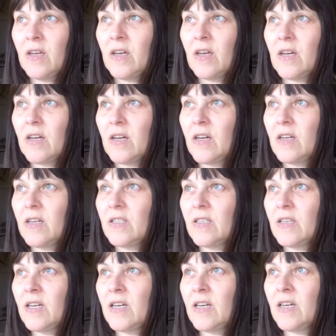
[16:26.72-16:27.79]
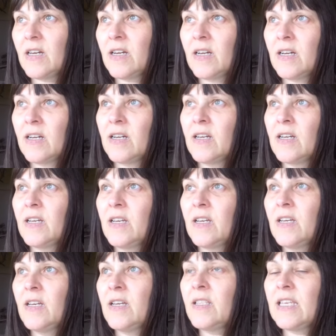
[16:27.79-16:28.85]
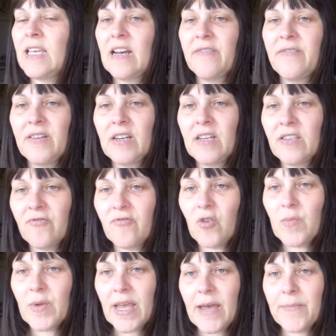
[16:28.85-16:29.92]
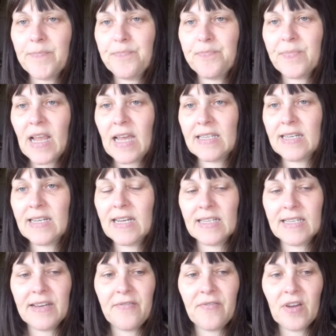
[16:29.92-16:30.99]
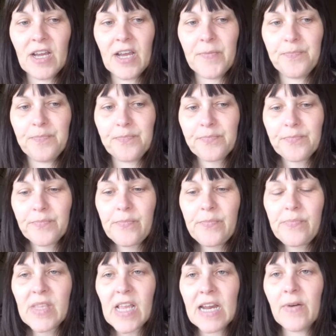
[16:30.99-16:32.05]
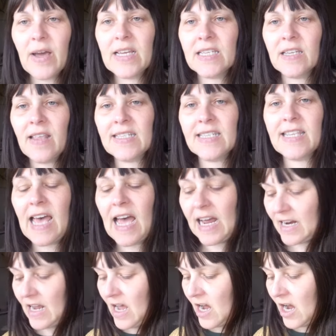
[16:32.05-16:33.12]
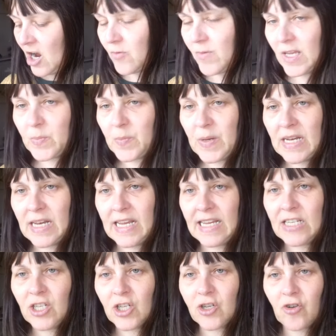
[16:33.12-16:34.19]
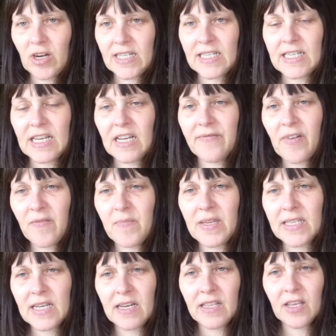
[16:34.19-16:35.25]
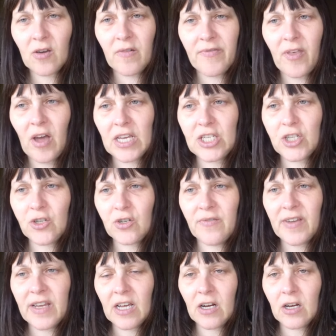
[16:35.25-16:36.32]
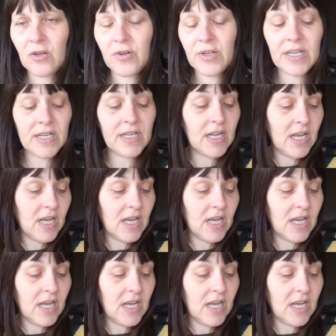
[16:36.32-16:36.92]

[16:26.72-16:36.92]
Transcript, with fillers: uh, the elephant in the room again, as it does every year. Anyway, so that's that. I hope that's been interesting. If I've missed anything off that I should have included,